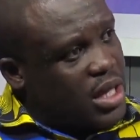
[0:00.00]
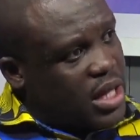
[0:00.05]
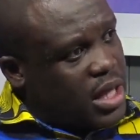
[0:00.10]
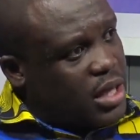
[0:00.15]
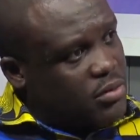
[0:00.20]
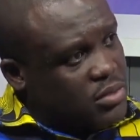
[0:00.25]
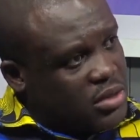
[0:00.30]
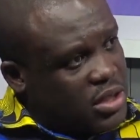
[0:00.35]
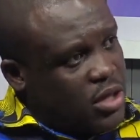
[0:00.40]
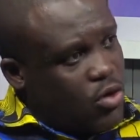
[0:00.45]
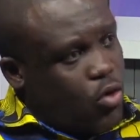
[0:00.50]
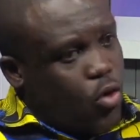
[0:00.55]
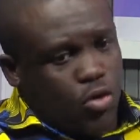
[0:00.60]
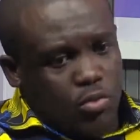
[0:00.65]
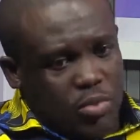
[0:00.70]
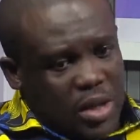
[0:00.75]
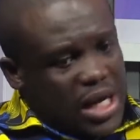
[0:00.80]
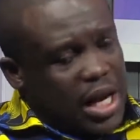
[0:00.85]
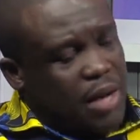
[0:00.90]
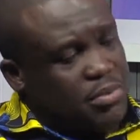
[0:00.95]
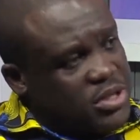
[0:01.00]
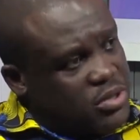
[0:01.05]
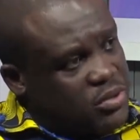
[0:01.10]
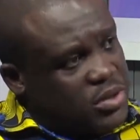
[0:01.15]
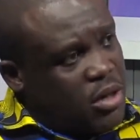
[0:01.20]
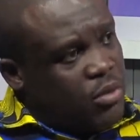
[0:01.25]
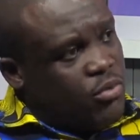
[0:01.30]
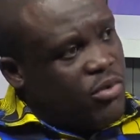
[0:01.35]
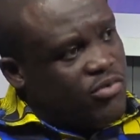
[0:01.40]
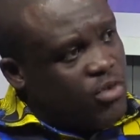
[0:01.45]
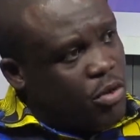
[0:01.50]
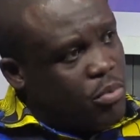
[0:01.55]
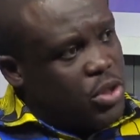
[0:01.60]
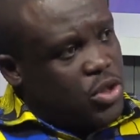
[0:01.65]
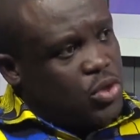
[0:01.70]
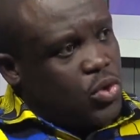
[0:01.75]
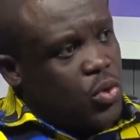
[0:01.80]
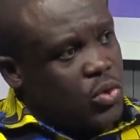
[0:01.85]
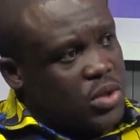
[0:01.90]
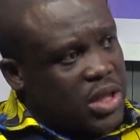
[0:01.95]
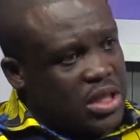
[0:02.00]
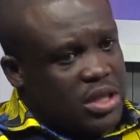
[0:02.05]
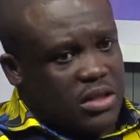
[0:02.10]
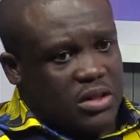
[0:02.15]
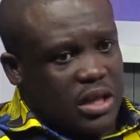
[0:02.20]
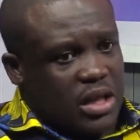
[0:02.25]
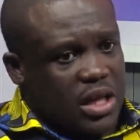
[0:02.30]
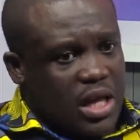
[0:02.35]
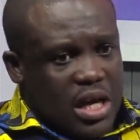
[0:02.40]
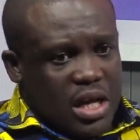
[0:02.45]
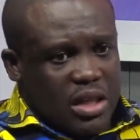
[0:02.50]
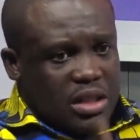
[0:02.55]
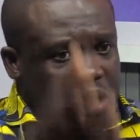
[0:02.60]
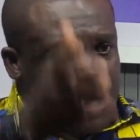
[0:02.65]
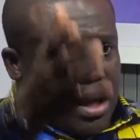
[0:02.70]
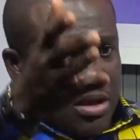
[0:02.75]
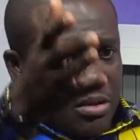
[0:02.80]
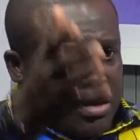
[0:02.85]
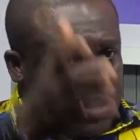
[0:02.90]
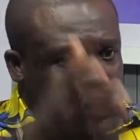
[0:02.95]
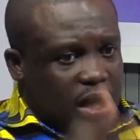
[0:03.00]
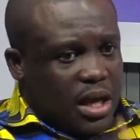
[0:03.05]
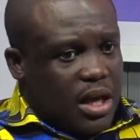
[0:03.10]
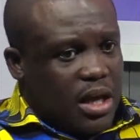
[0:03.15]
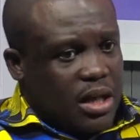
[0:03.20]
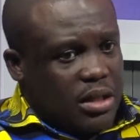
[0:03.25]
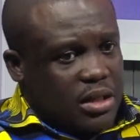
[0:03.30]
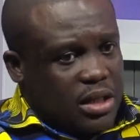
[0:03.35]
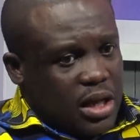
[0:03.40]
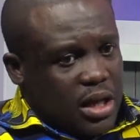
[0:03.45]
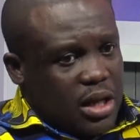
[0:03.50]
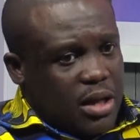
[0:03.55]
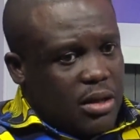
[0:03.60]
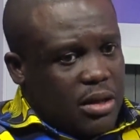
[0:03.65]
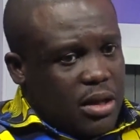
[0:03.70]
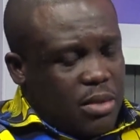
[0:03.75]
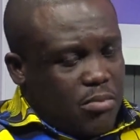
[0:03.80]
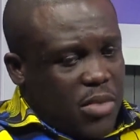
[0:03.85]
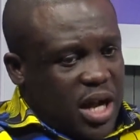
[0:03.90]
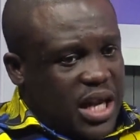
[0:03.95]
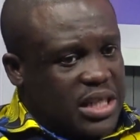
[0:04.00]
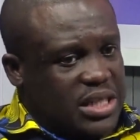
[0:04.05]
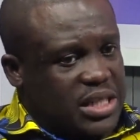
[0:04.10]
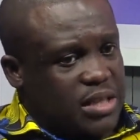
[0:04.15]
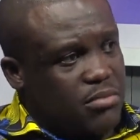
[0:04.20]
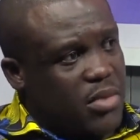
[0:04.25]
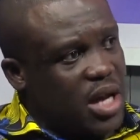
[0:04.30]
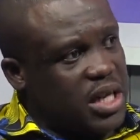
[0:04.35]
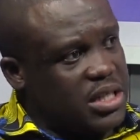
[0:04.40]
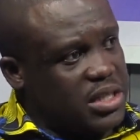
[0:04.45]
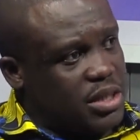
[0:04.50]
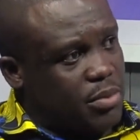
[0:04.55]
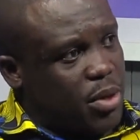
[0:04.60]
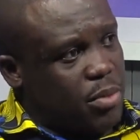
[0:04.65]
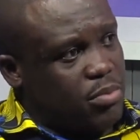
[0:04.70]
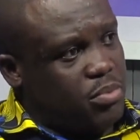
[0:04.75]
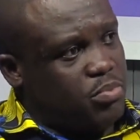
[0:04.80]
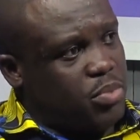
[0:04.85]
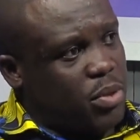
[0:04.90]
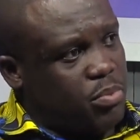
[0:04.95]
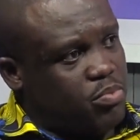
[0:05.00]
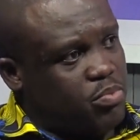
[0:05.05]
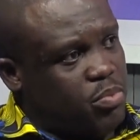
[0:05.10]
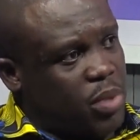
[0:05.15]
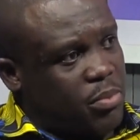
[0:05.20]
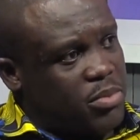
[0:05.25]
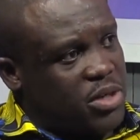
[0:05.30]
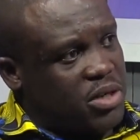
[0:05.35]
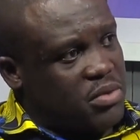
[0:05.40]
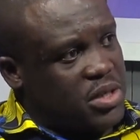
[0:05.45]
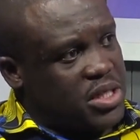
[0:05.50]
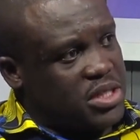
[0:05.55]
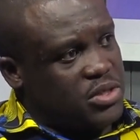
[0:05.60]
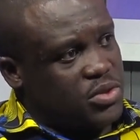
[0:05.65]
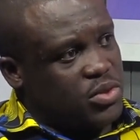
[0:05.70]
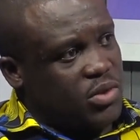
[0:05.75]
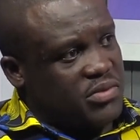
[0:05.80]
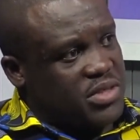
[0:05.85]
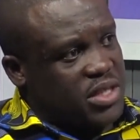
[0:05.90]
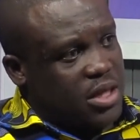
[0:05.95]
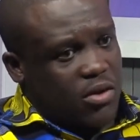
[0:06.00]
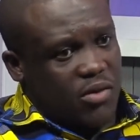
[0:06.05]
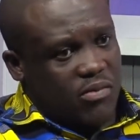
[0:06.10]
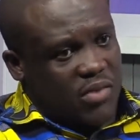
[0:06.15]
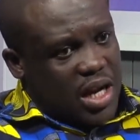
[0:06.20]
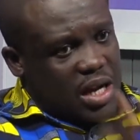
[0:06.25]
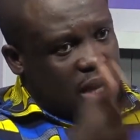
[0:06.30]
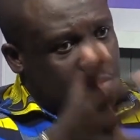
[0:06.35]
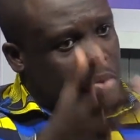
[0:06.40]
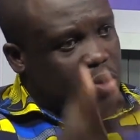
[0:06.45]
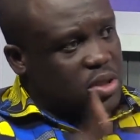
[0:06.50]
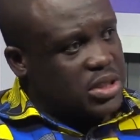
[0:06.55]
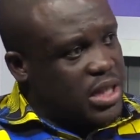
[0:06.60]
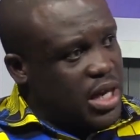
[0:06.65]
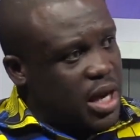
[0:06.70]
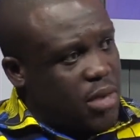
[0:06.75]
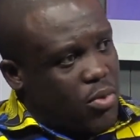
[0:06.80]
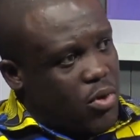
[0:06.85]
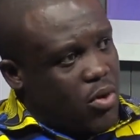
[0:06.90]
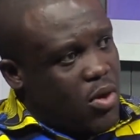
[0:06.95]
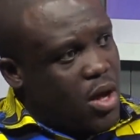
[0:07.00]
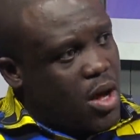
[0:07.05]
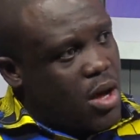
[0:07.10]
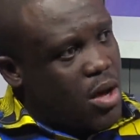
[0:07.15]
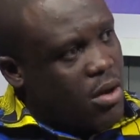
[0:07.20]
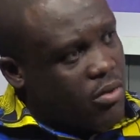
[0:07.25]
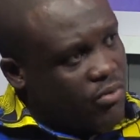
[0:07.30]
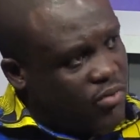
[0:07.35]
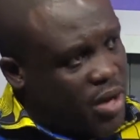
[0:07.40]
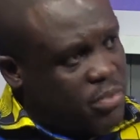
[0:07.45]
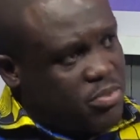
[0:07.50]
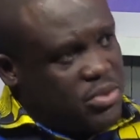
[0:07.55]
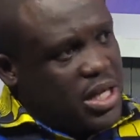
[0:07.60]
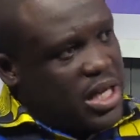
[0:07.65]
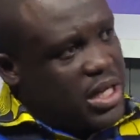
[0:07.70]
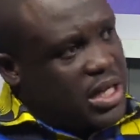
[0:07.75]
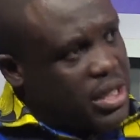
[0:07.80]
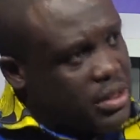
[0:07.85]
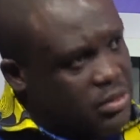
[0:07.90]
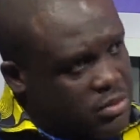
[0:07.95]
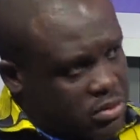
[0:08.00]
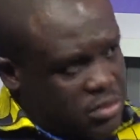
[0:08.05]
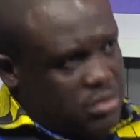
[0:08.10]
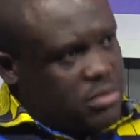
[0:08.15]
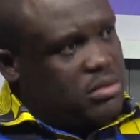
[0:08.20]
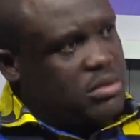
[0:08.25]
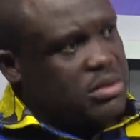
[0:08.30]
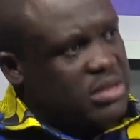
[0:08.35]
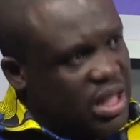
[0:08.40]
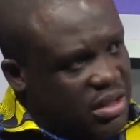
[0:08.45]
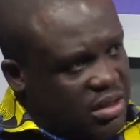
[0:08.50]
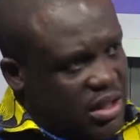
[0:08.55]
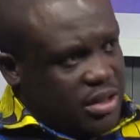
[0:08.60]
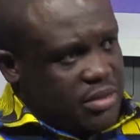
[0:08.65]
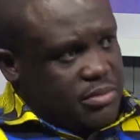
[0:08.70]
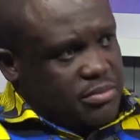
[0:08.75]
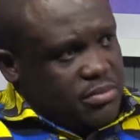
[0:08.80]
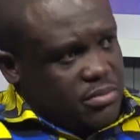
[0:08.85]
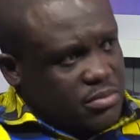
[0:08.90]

mm. killed in cold blood. Up till now, we've not been told anything. The, the, the marketing manager, pub, pub, public relations officer of Ghana Ports and Harbour, raped and killed. Nothing.